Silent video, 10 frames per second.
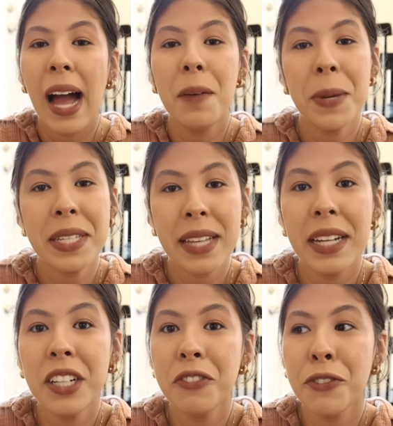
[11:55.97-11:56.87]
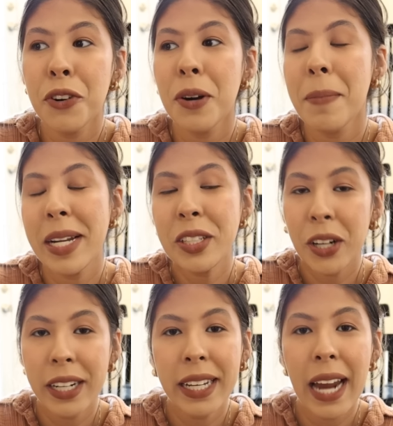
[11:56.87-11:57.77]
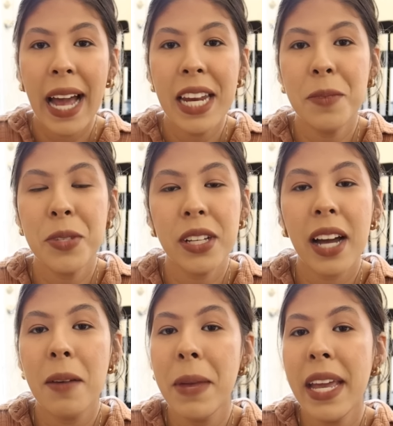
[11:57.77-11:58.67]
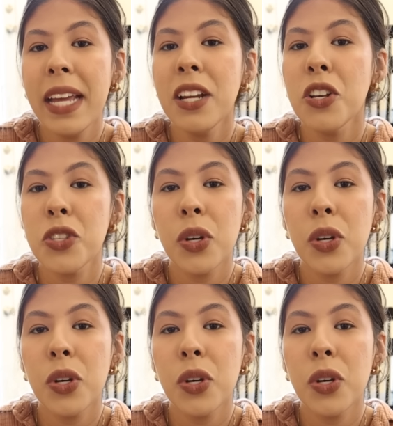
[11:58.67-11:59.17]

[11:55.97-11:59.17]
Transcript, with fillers: I'm excited for my Target items to come in,